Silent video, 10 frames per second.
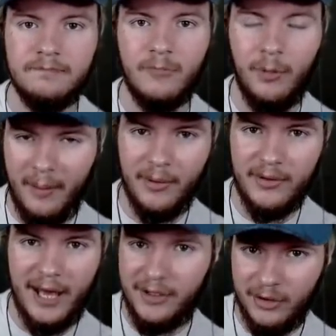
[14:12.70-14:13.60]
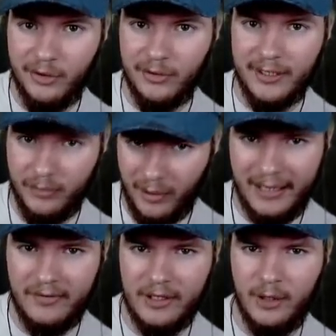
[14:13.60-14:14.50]
remember that you can do
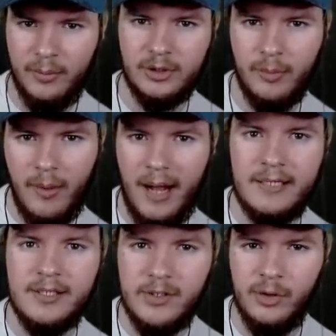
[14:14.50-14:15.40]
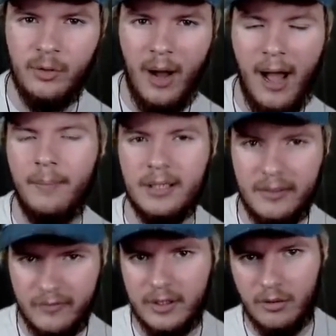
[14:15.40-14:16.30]
anything you put your minds to. I
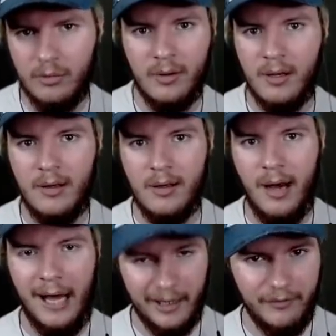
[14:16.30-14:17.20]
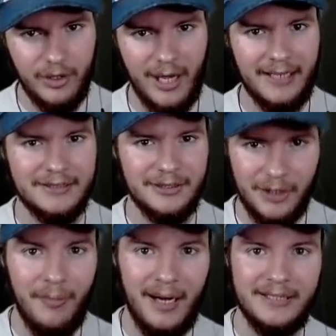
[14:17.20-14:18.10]
believe in you. I love you guys
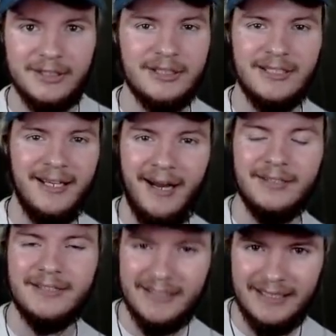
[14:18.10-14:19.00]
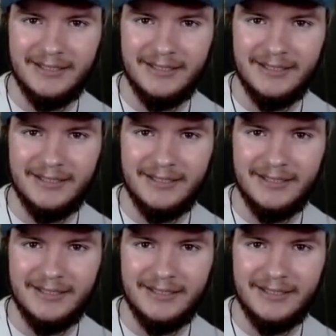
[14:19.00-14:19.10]
so much, and I'll see you